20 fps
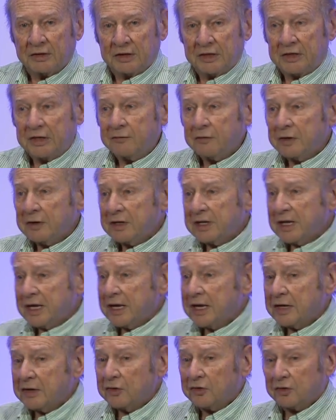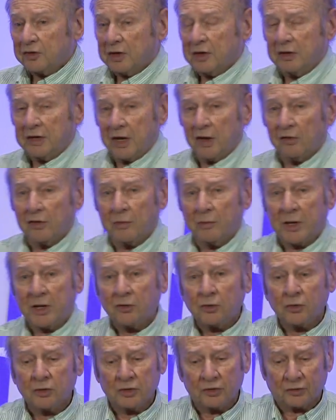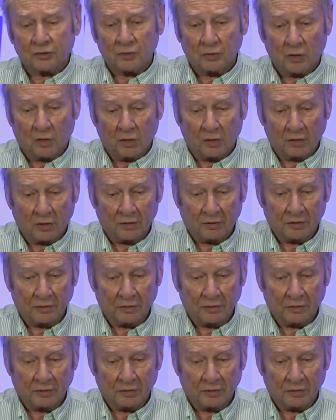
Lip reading: in elementary school,